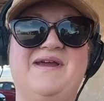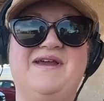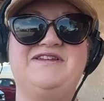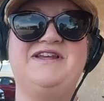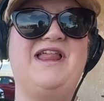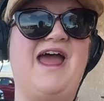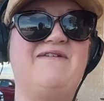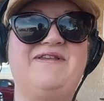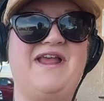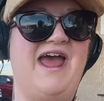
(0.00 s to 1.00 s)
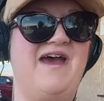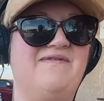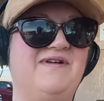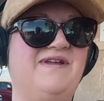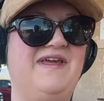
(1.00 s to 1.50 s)
She laughs at
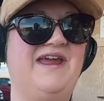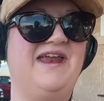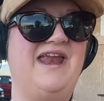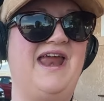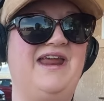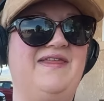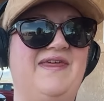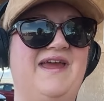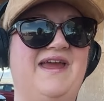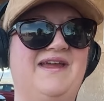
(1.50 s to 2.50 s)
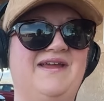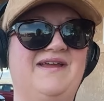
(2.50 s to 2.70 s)
everything and anything.